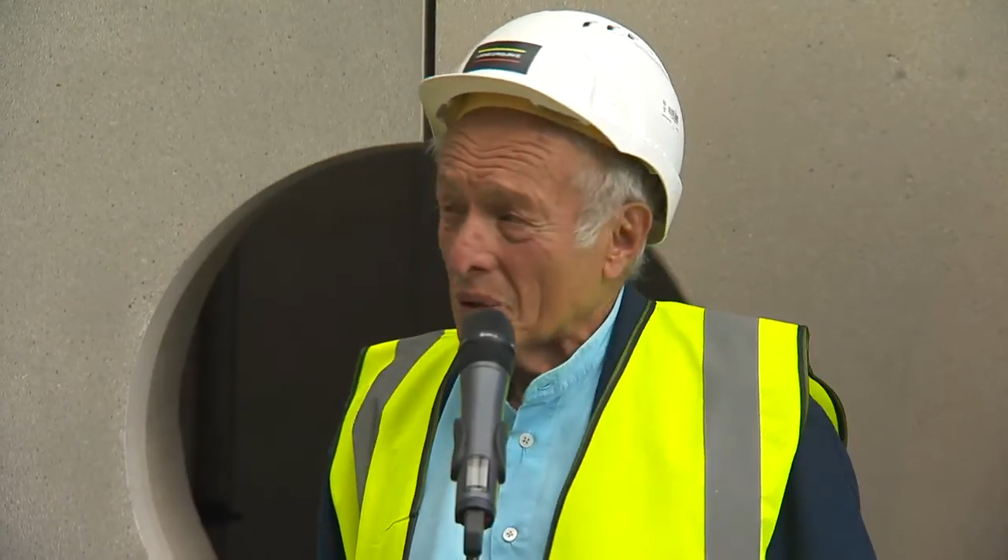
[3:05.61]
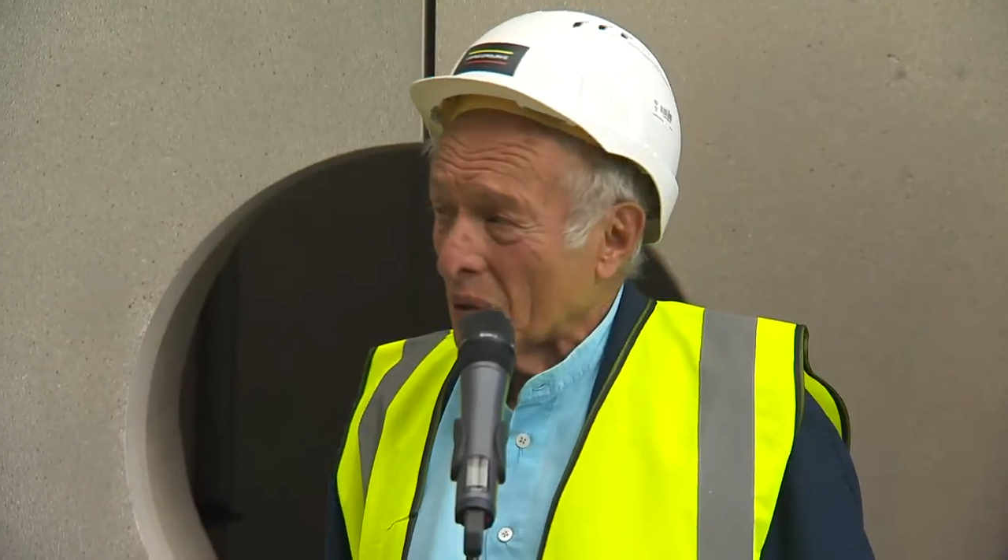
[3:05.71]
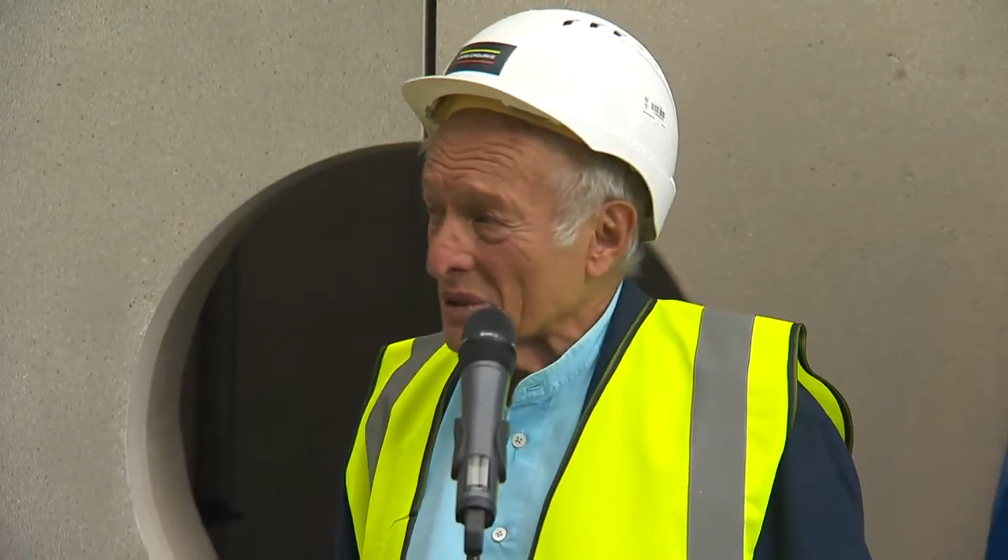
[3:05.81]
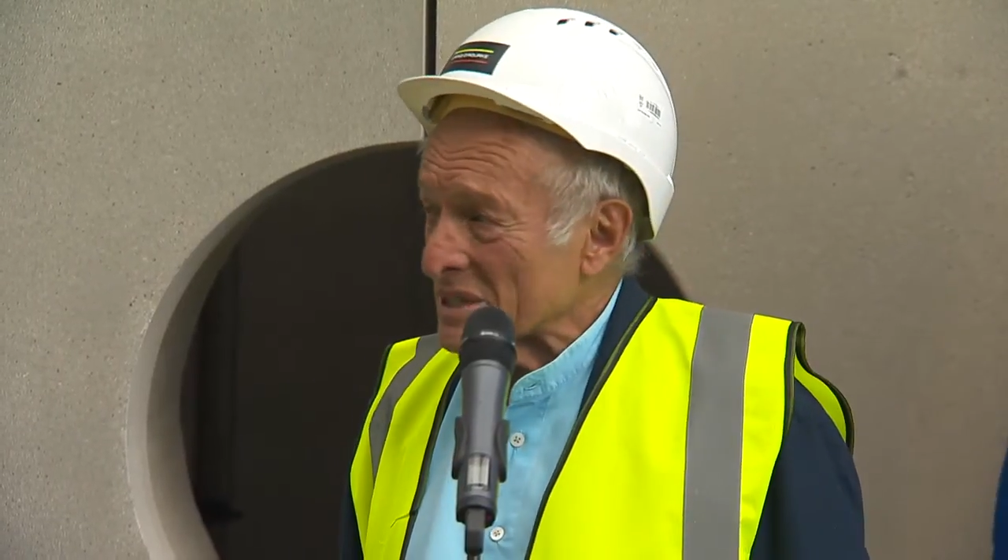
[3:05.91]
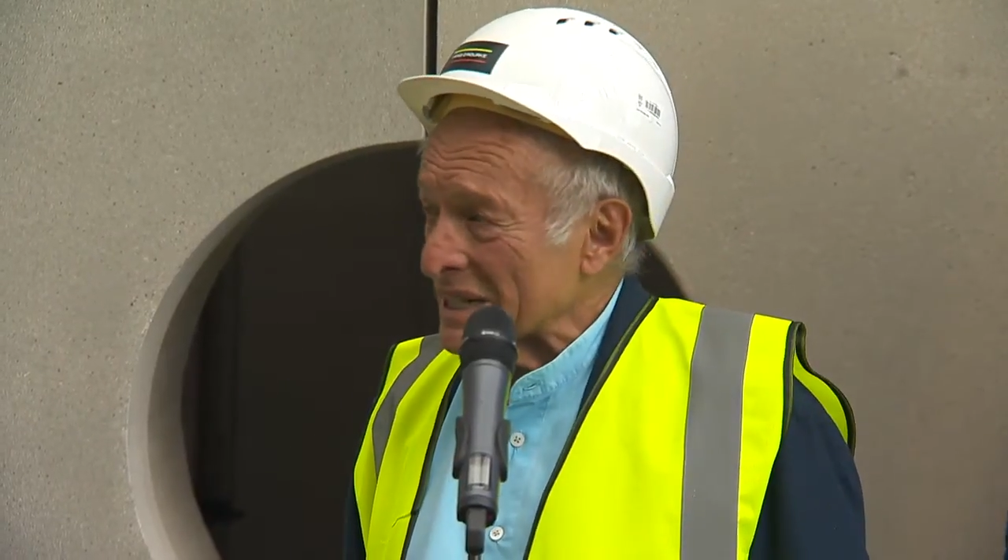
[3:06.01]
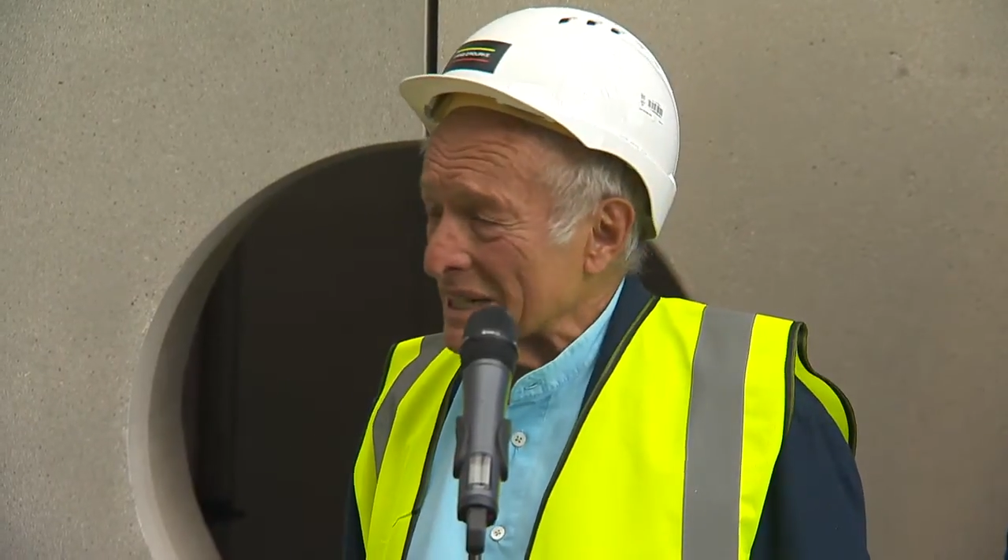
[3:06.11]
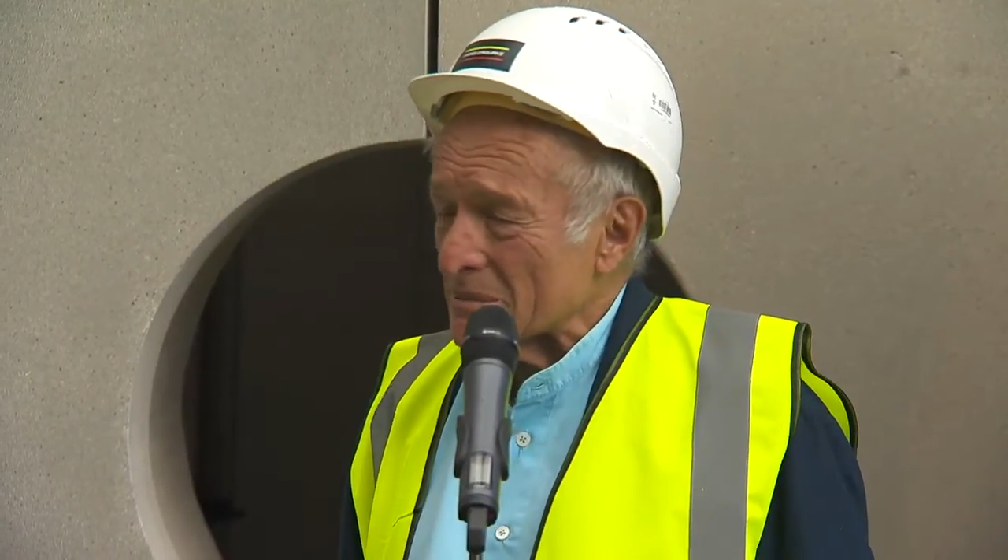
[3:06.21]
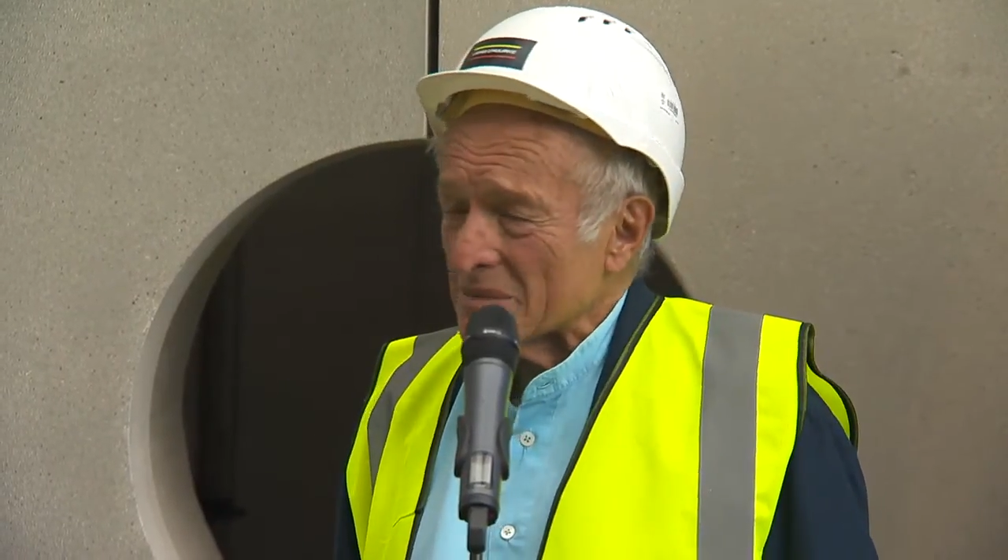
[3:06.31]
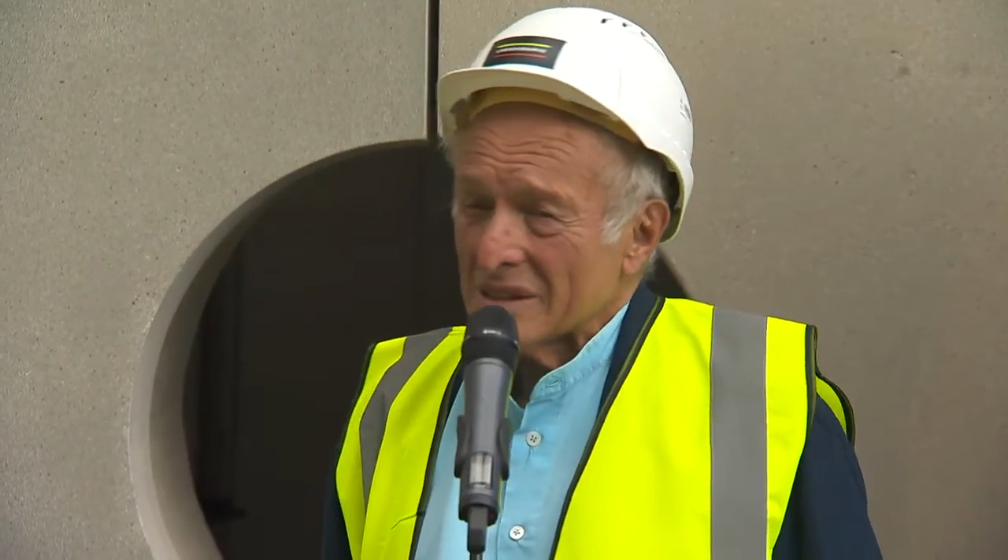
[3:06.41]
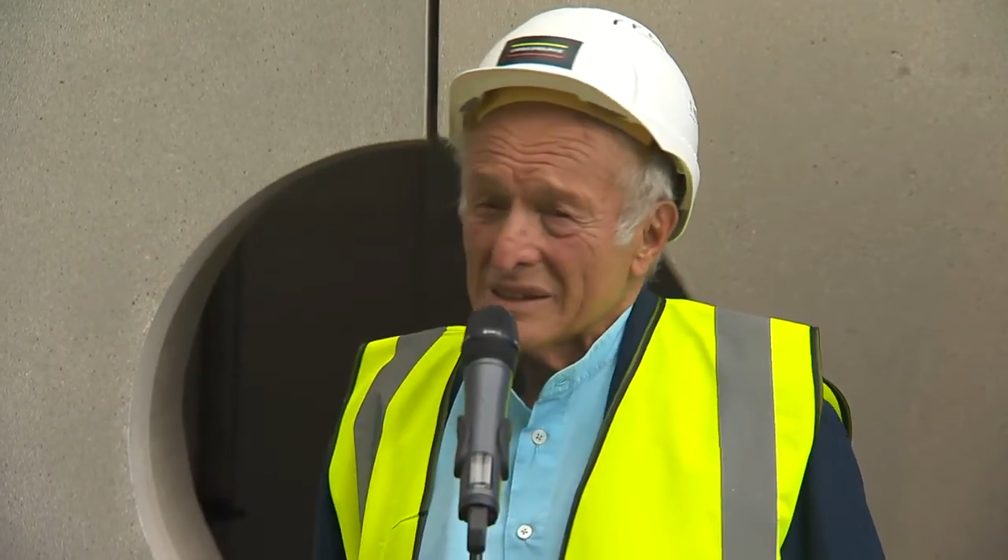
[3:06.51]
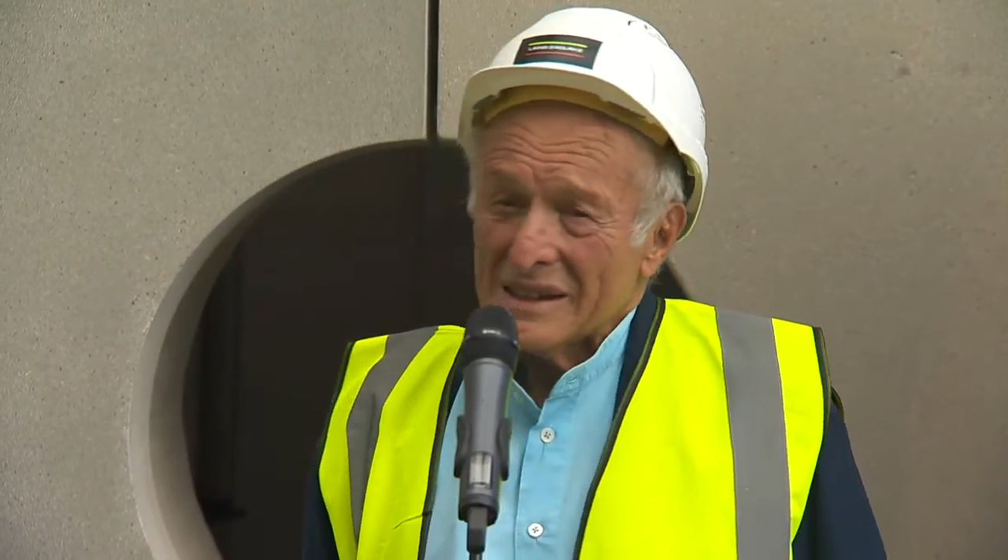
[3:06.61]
all the team